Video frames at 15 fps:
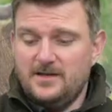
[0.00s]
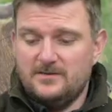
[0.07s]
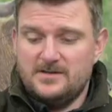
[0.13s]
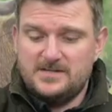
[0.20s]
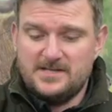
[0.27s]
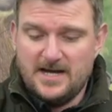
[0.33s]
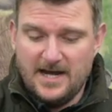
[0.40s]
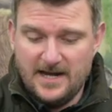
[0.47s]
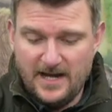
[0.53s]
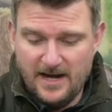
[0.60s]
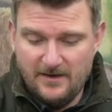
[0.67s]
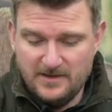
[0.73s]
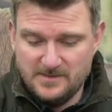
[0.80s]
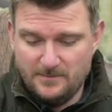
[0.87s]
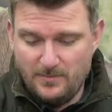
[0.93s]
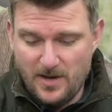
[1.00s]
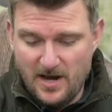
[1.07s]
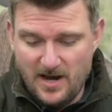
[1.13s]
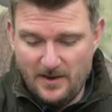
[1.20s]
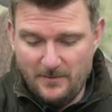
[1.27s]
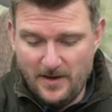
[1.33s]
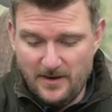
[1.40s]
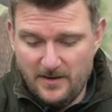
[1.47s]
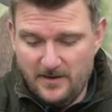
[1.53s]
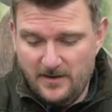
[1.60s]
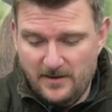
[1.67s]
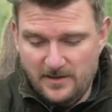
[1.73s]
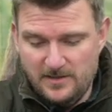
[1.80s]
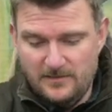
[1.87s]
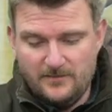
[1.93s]
the underside here is polymer.
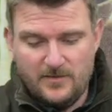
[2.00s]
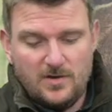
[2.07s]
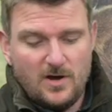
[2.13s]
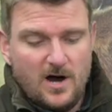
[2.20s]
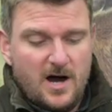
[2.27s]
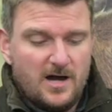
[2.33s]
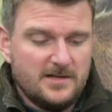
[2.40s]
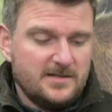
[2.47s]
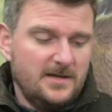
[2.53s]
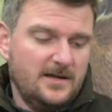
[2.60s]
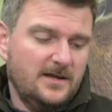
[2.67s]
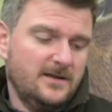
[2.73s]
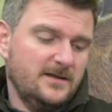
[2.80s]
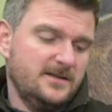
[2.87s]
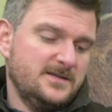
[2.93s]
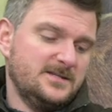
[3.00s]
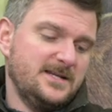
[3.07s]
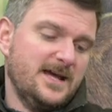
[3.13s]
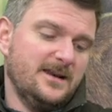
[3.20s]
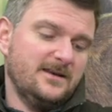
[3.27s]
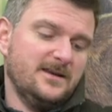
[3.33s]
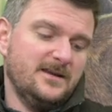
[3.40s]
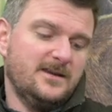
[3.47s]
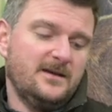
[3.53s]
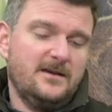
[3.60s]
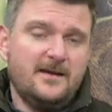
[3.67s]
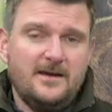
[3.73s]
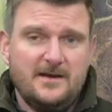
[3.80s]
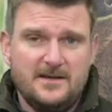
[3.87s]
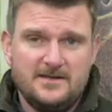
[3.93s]
You've got the standard
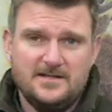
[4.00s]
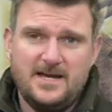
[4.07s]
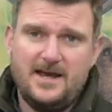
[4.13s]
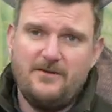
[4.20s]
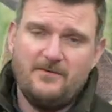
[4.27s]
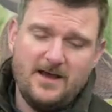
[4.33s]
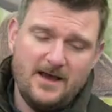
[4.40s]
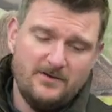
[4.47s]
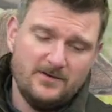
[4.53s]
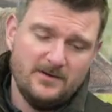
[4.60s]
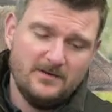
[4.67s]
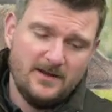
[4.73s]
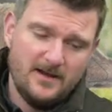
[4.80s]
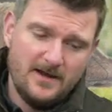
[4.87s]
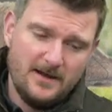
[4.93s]
10-round